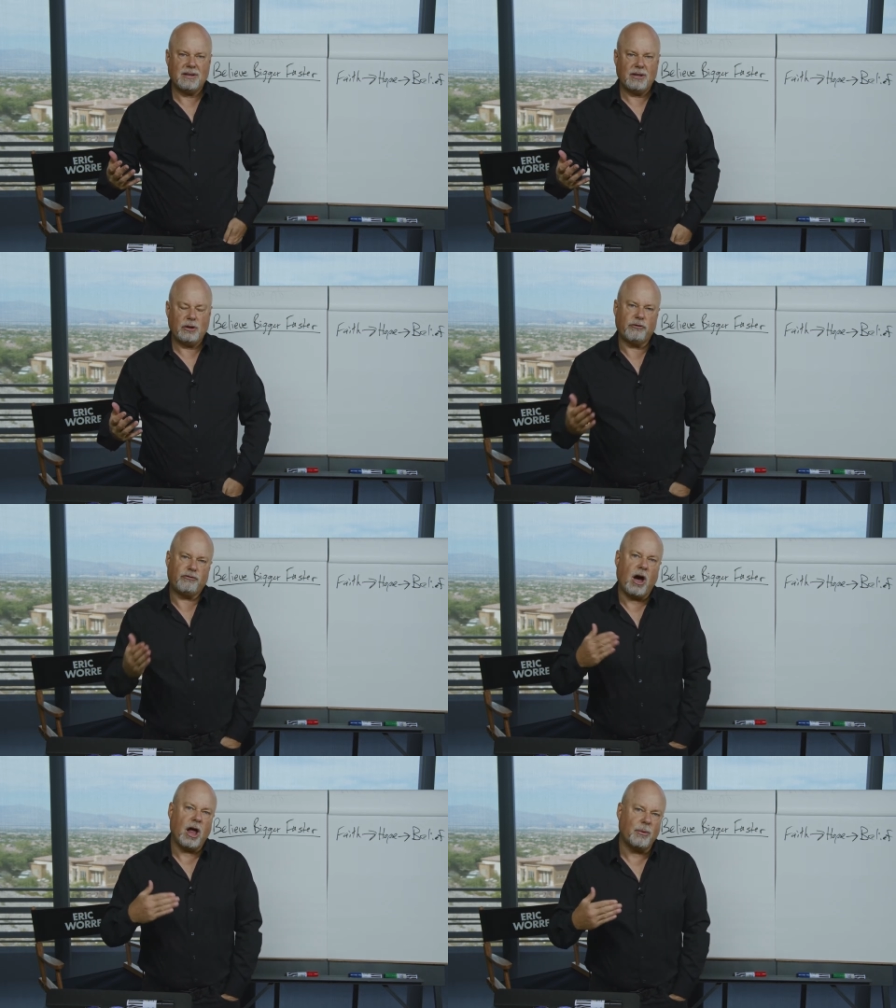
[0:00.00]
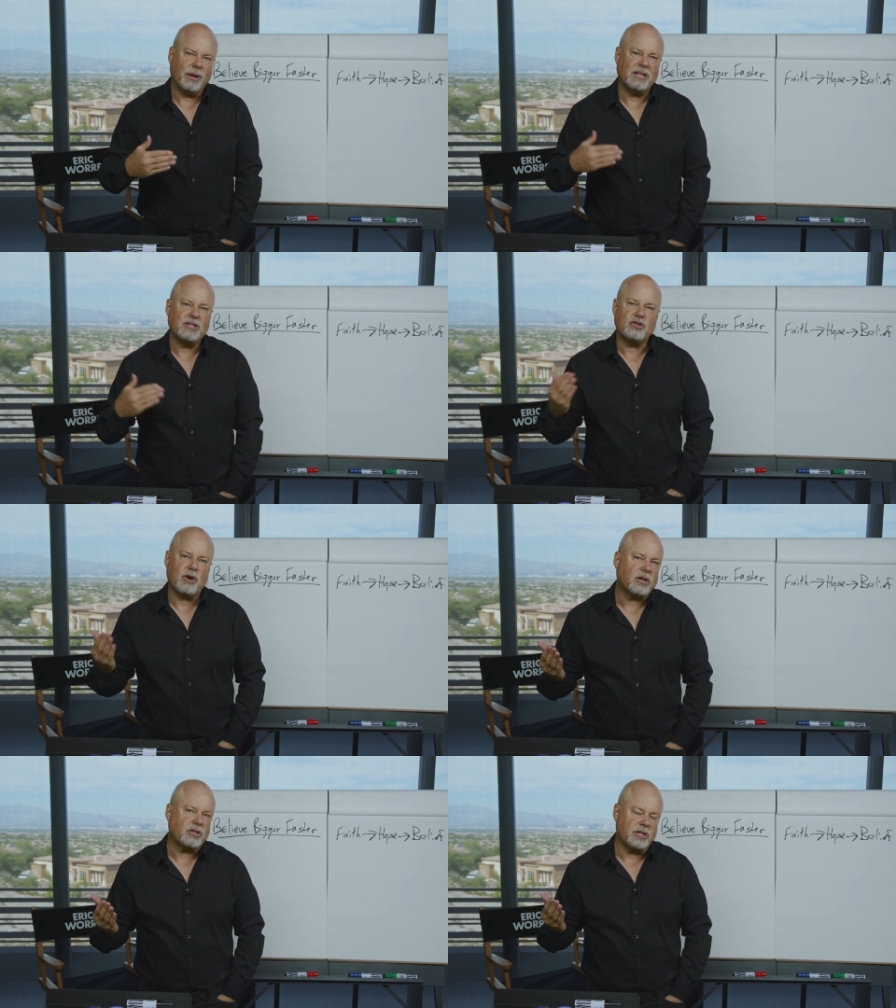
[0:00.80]
You're following
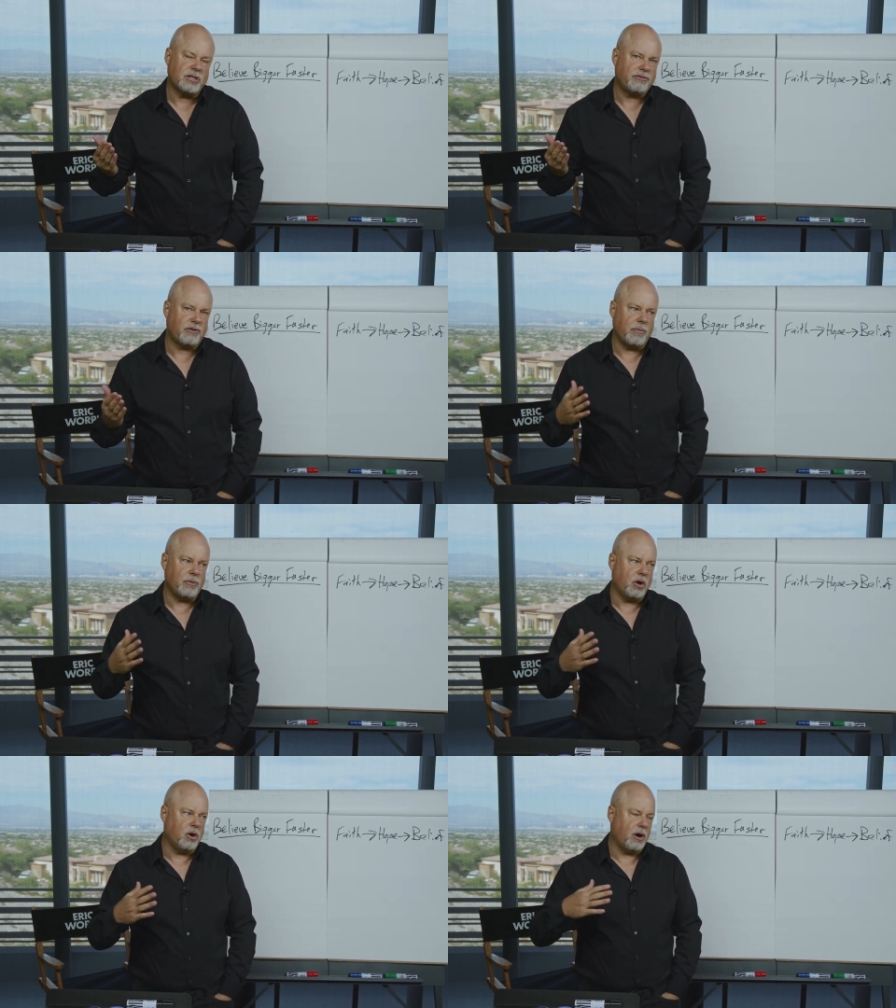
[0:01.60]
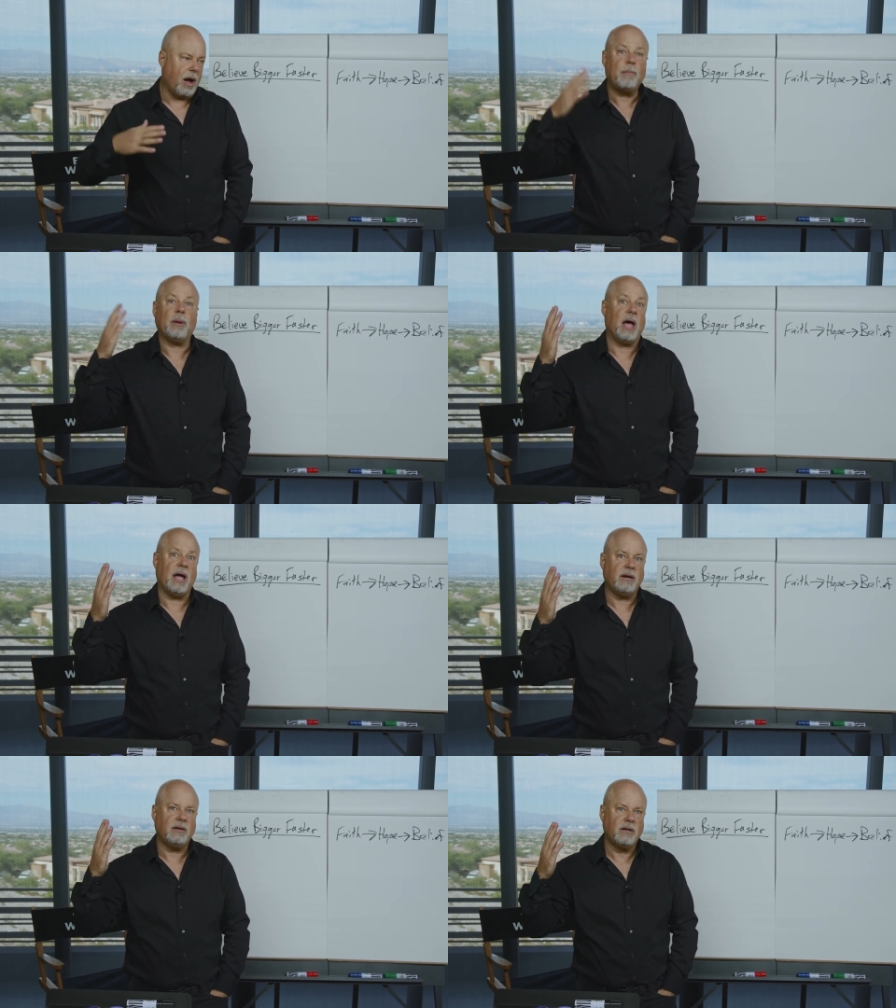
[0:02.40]
instructions from your
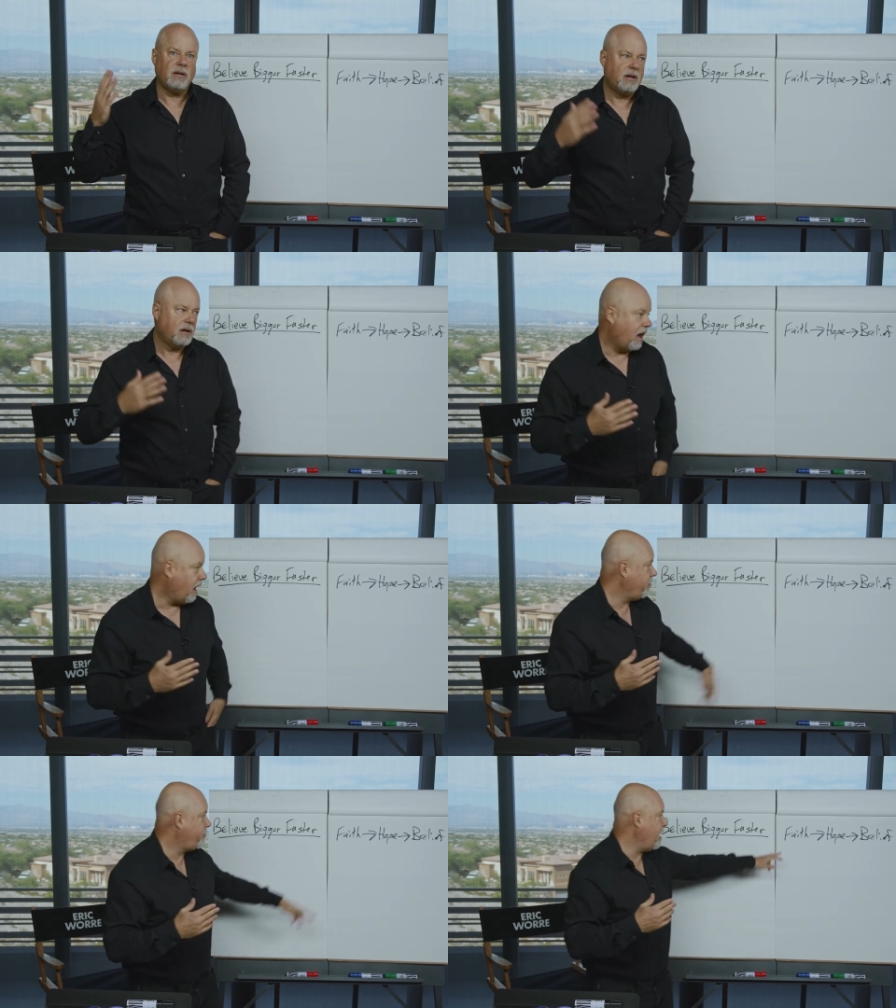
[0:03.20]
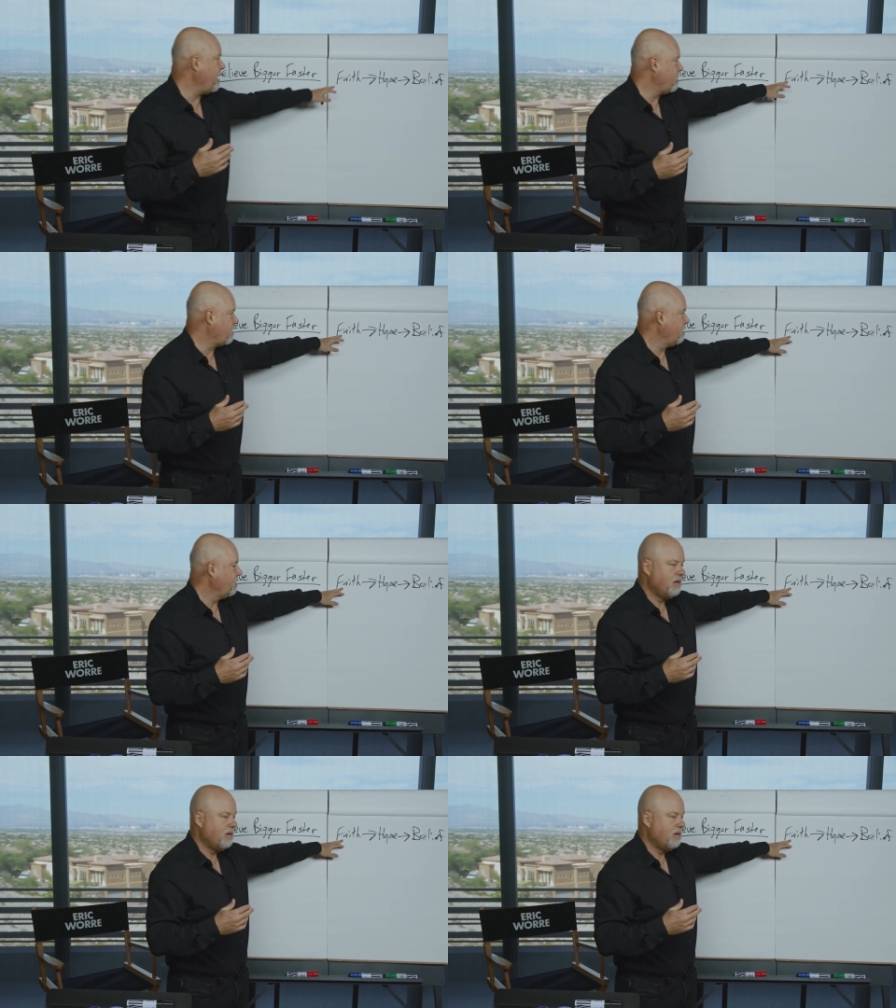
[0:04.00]
upline on faith.